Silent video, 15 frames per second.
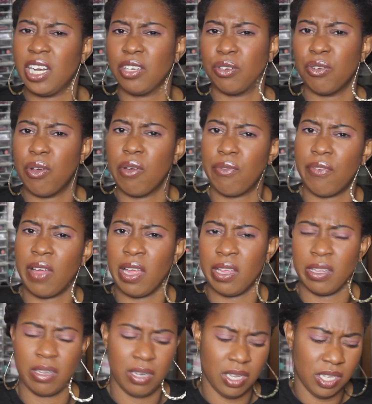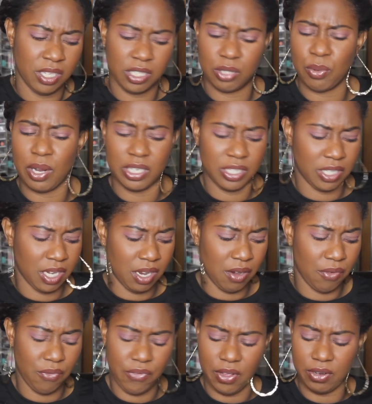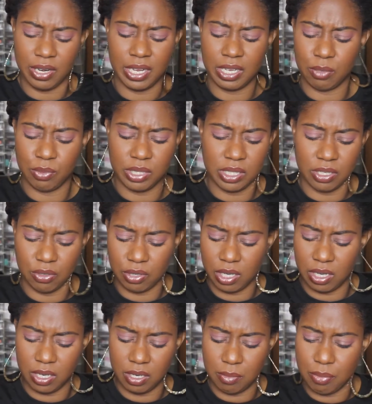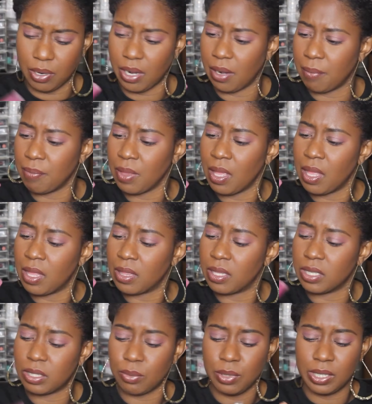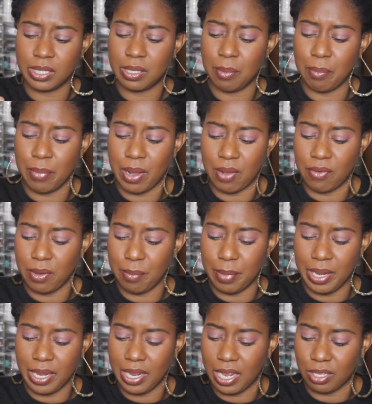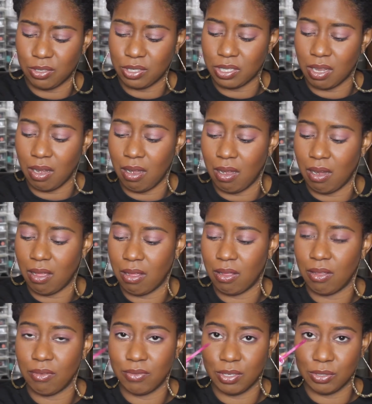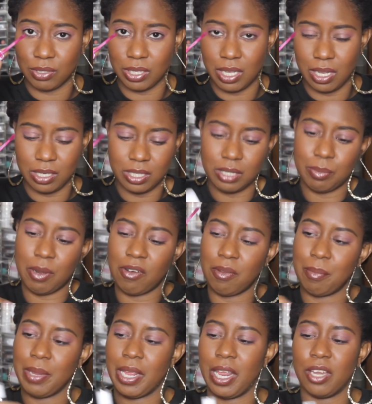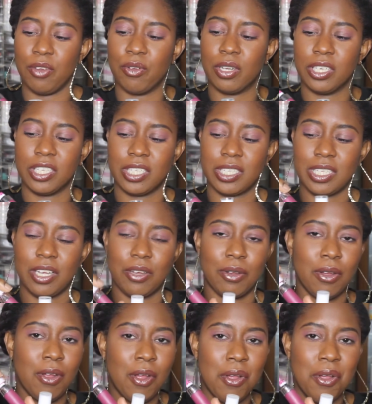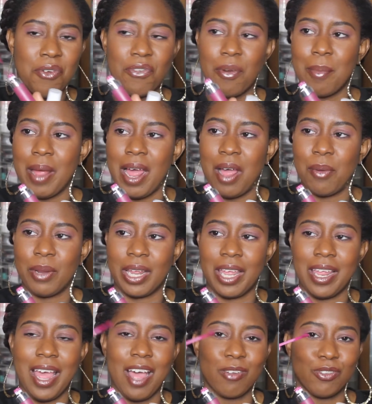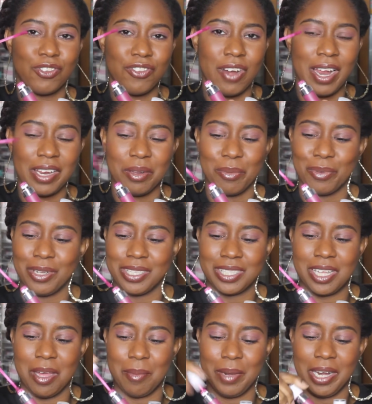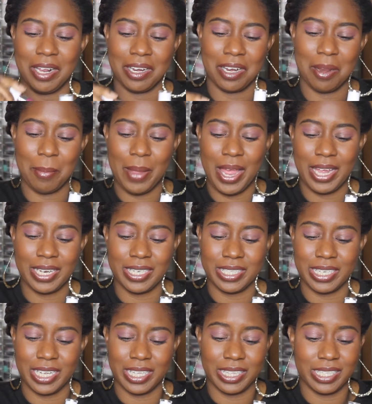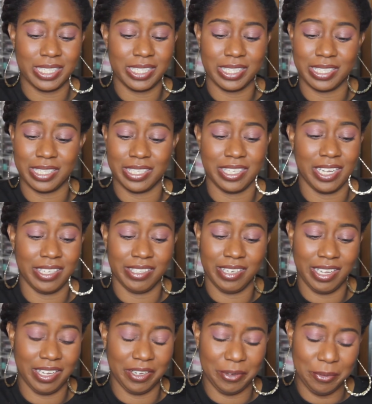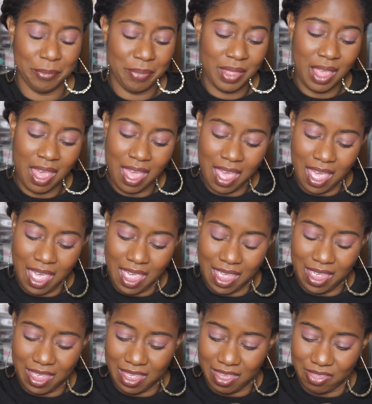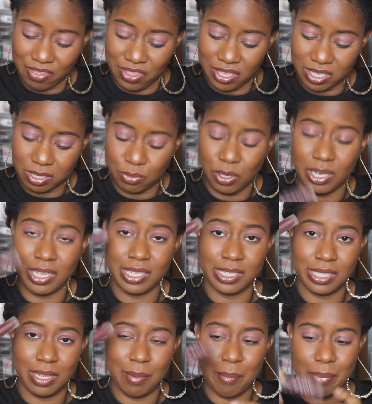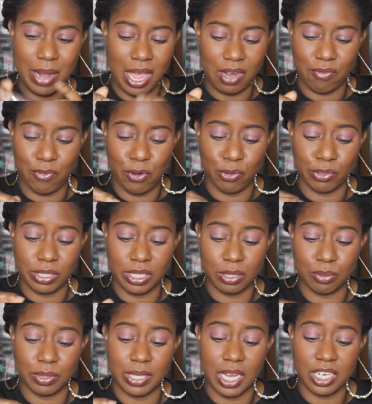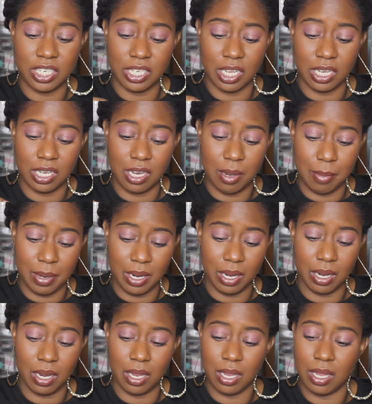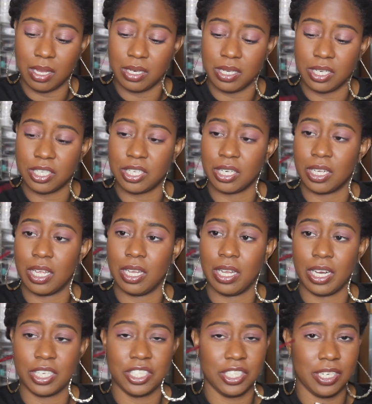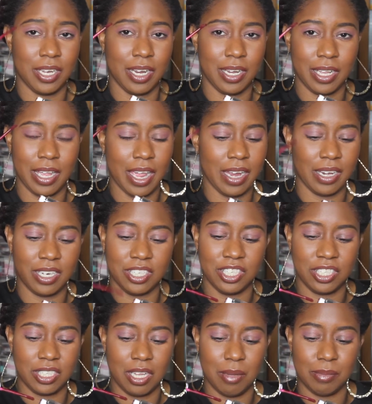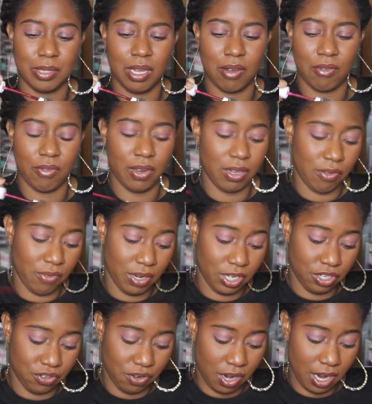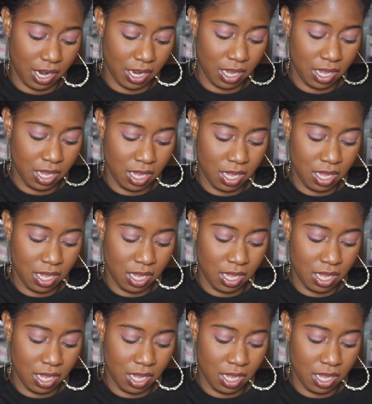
I don't know if I swatched it and felt like it was still good, but this one is in Bury Me. I used to love Dose of Colors Bury Me, and you can just tell from how dry it was coming out of the package. Like, this is a done deal. And this one is in Black Rose. This was actually a limited edition collection, and again it just comes out really dry.